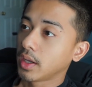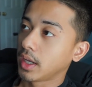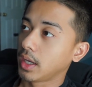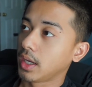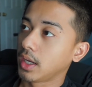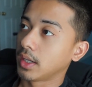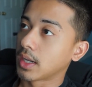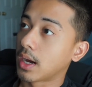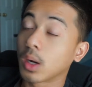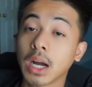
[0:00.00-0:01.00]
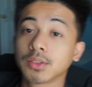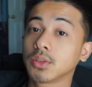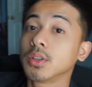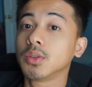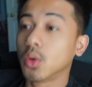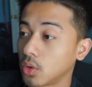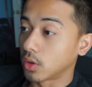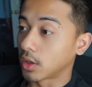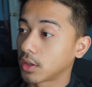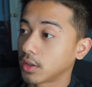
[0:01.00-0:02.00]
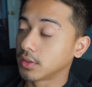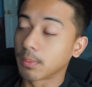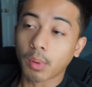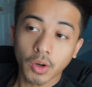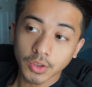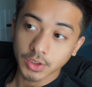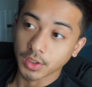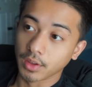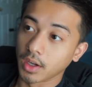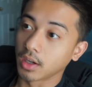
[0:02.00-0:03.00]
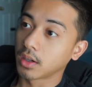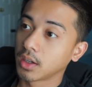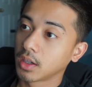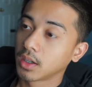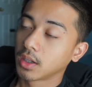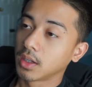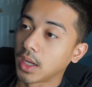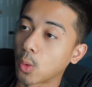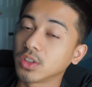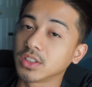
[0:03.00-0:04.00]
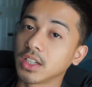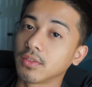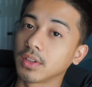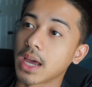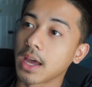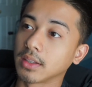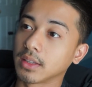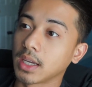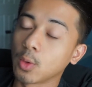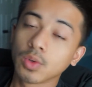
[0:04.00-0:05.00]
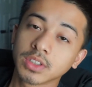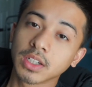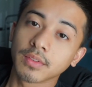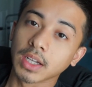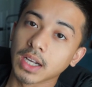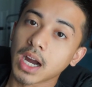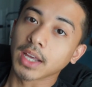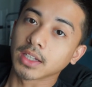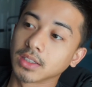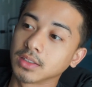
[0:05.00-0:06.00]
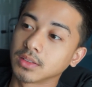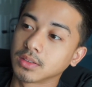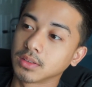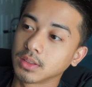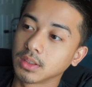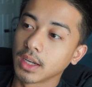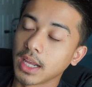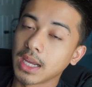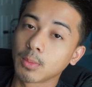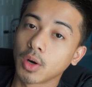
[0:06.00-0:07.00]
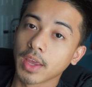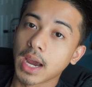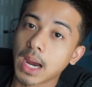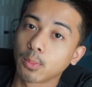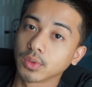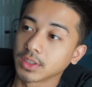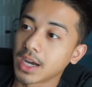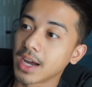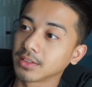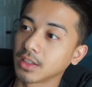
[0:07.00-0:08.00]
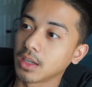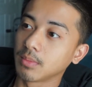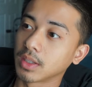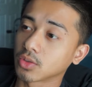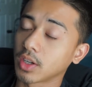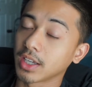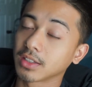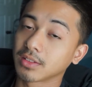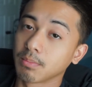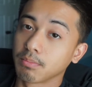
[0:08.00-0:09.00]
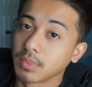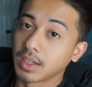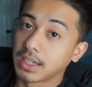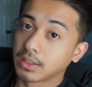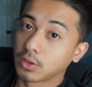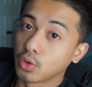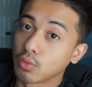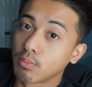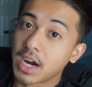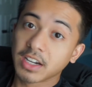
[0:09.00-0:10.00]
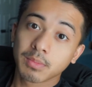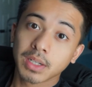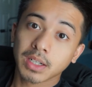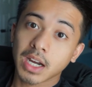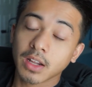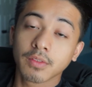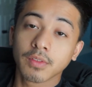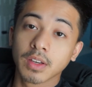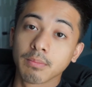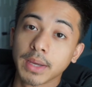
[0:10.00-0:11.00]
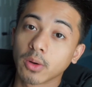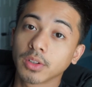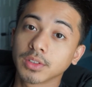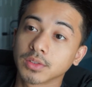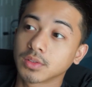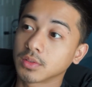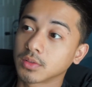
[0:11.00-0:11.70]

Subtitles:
And I got to the door, the person there, it wasn't even a guy, because the name on the app was a guy's name. So I guess the dude might have been kind of embarrassed